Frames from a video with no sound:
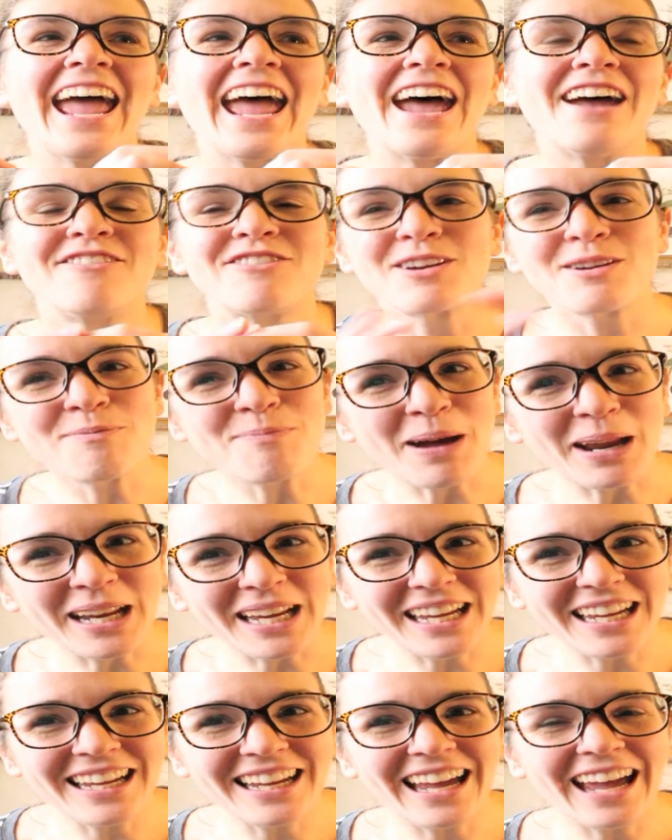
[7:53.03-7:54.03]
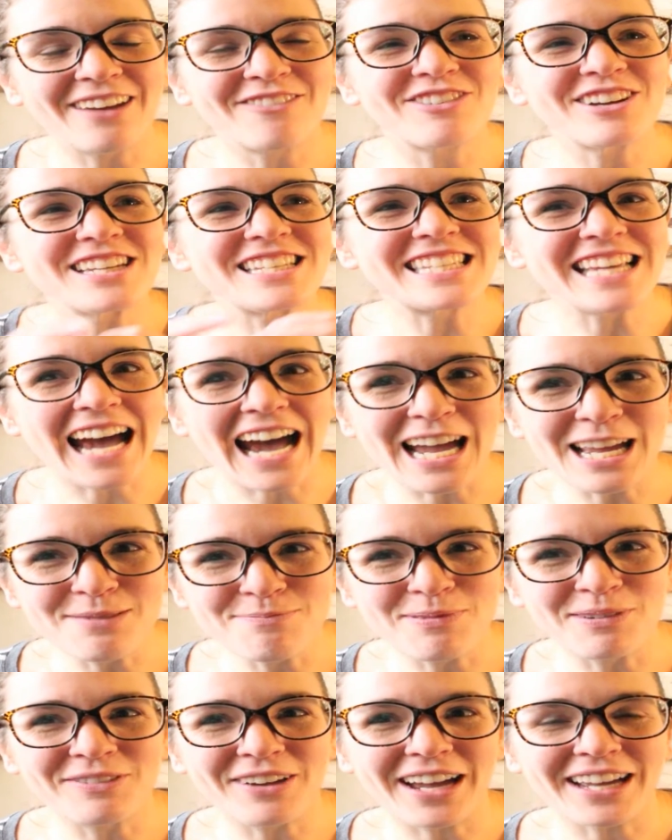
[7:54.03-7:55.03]
Everybody, every
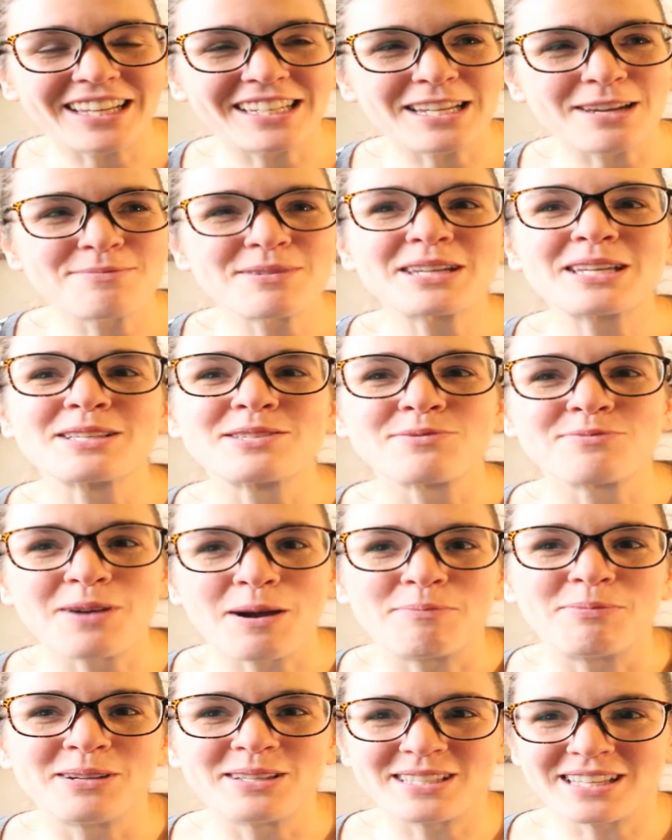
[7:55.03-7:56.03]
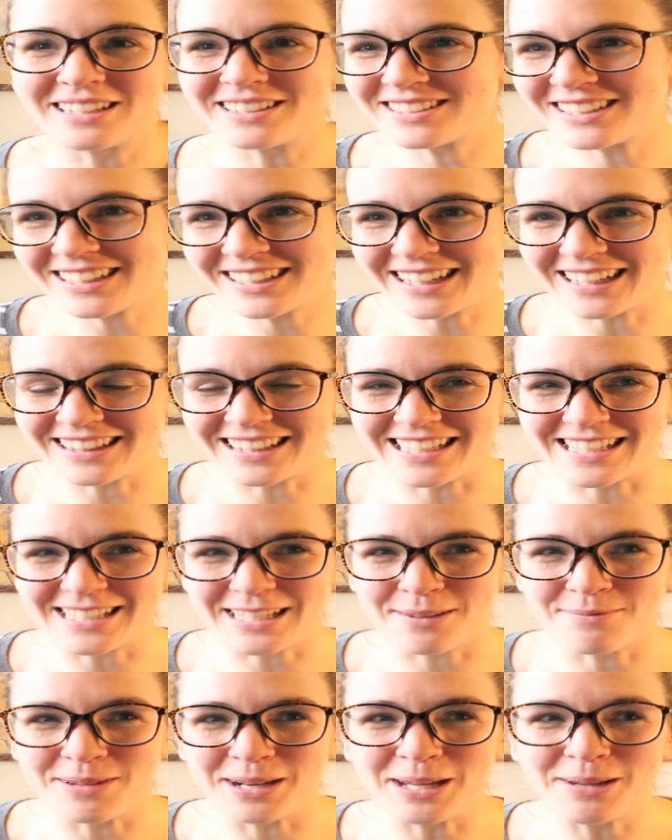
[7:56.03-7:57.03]
type of academic is represented at these
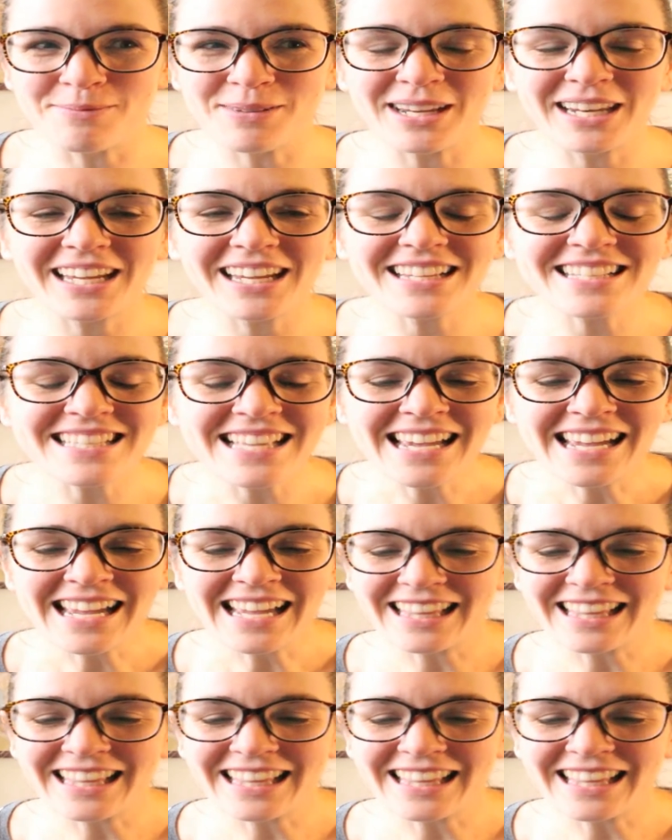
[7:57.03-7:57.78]
committee meetings.